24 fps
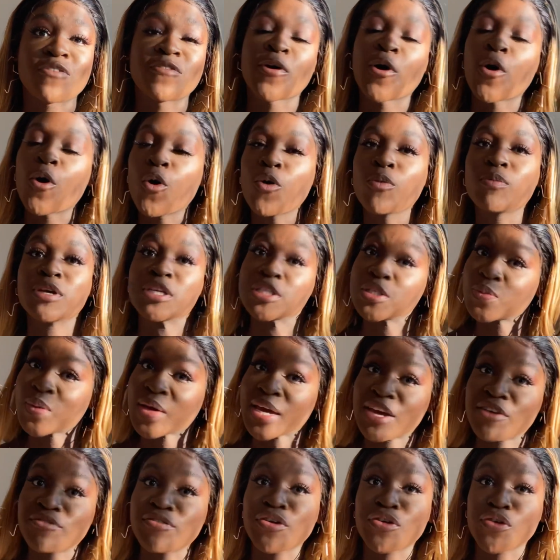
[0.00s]
Home is
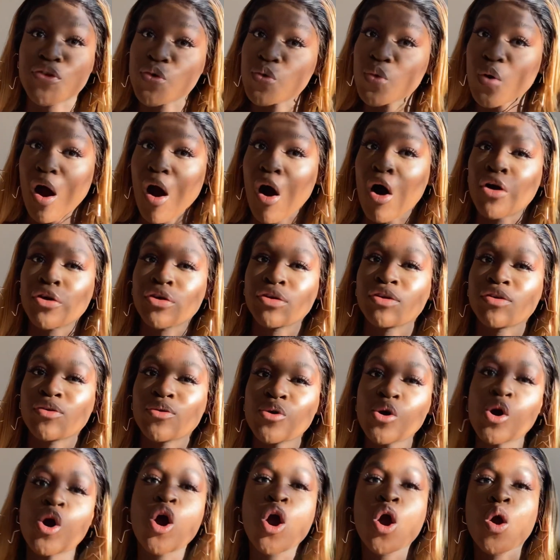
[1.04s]
wherever you are,
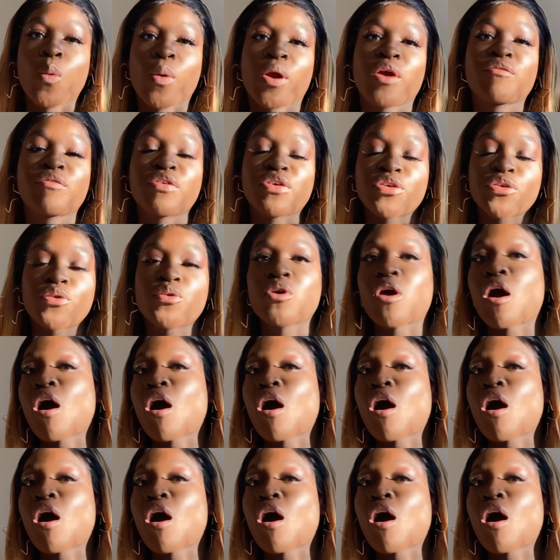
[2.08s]
wherever you